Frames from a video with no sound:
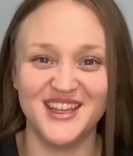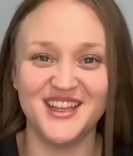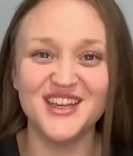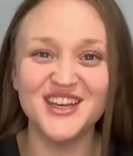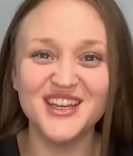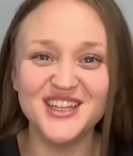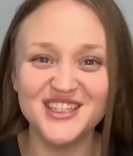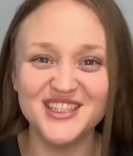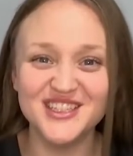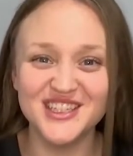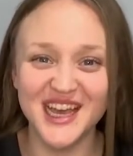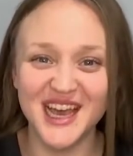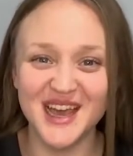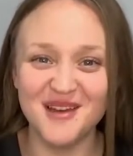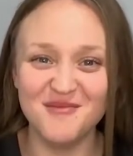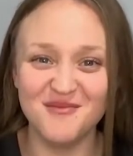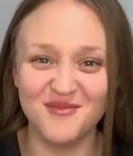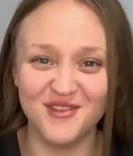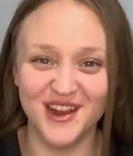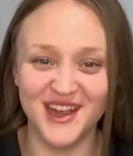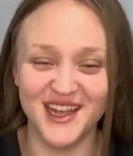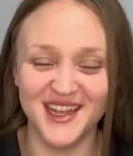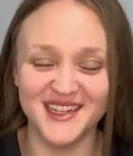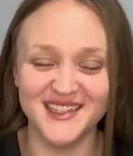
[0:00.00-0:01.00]
Good
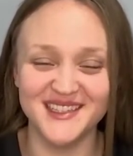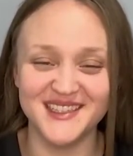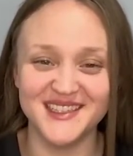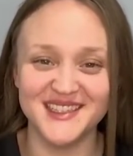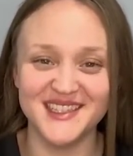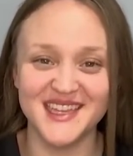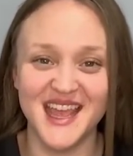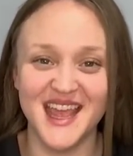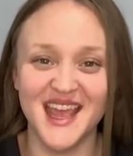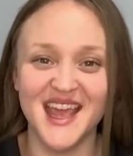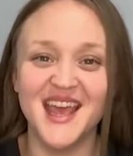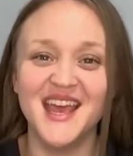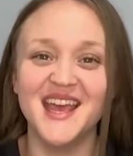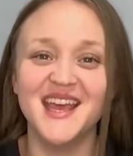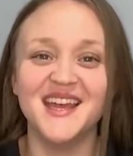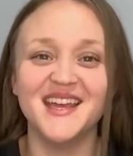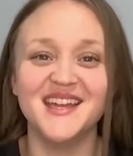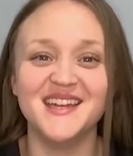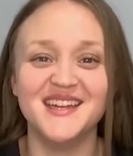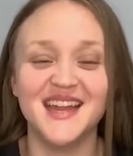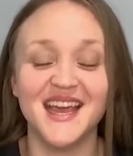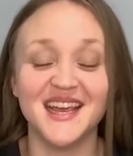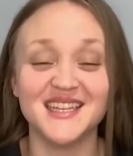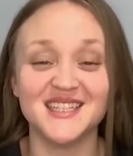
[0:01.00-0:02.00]
job, friends.
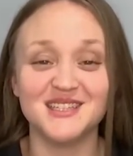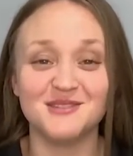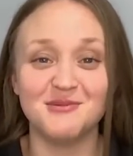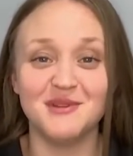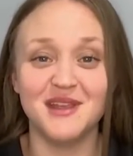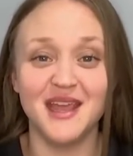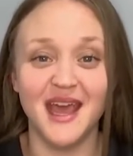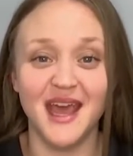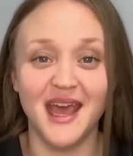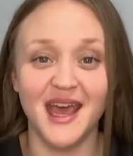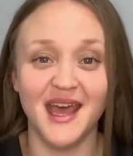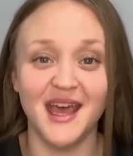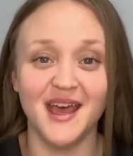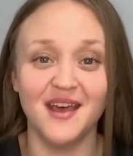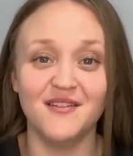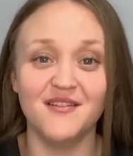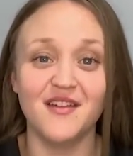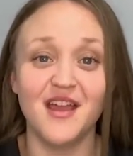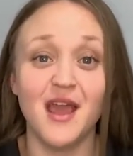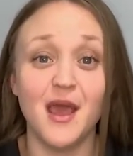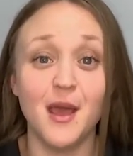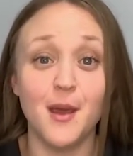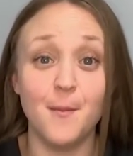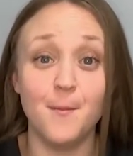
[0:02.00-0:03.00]
Next we have
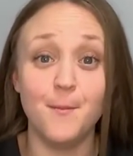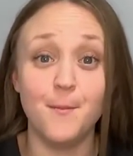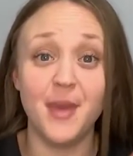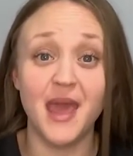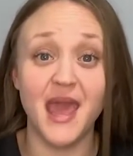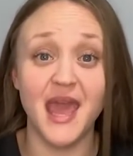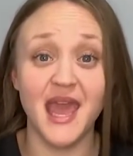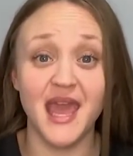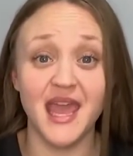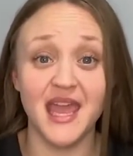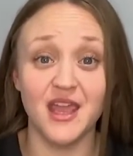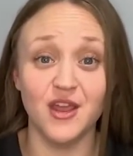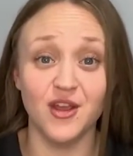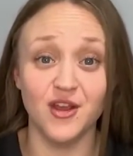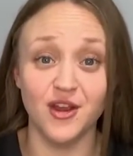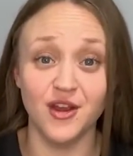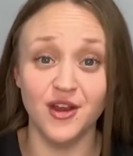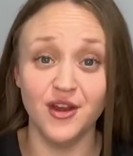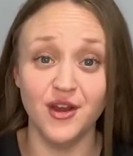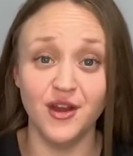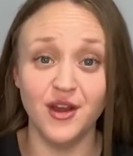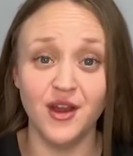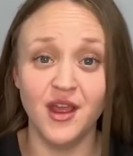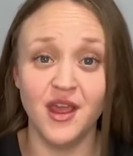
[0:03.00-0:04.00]

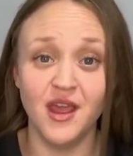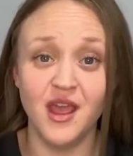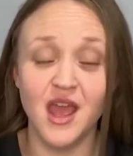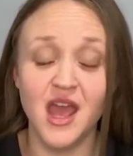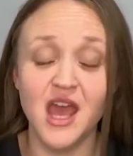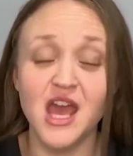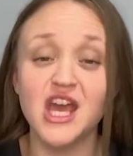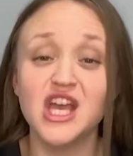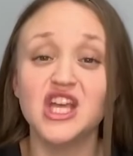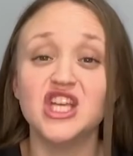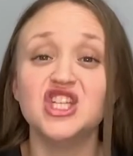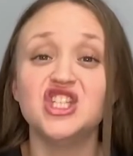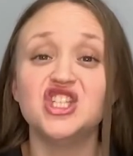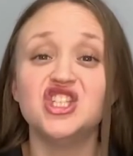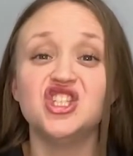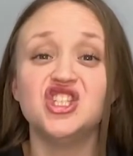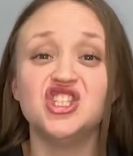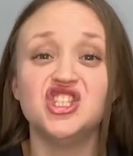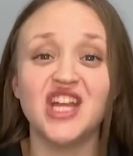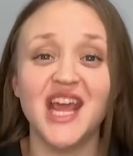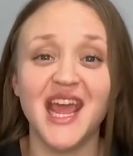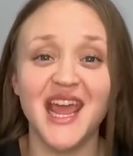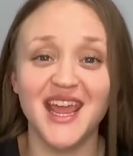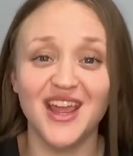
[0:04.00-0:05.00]
pear,
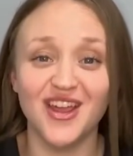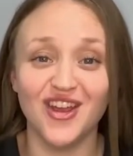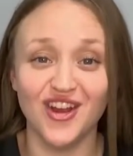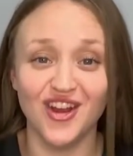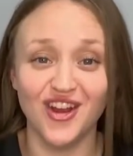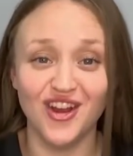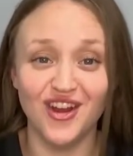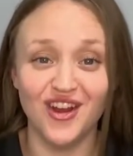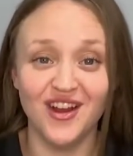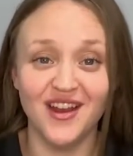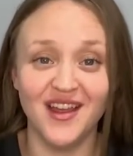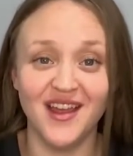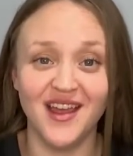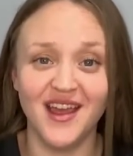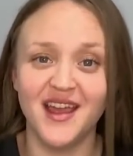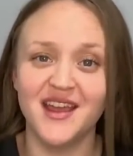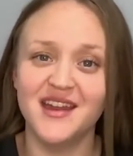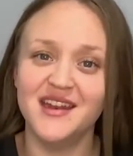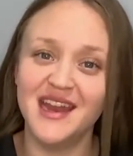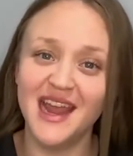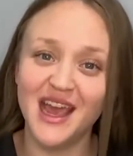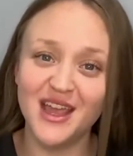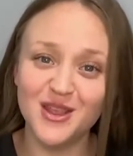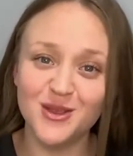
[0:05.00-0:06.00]
share.
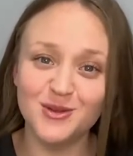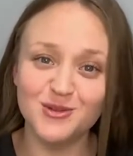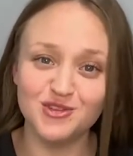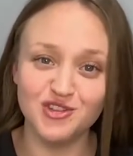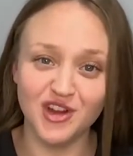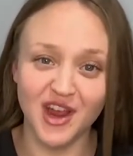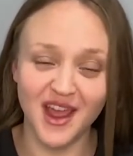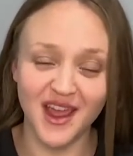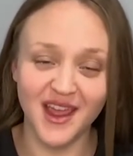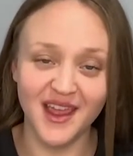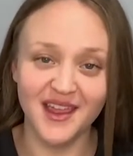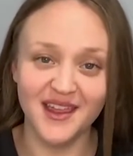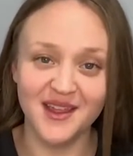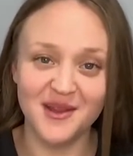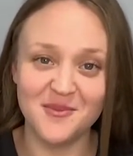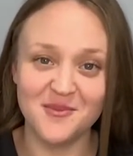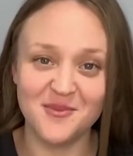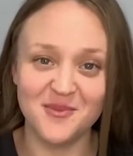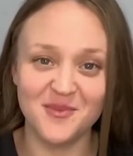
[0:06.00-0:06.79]
Now you try.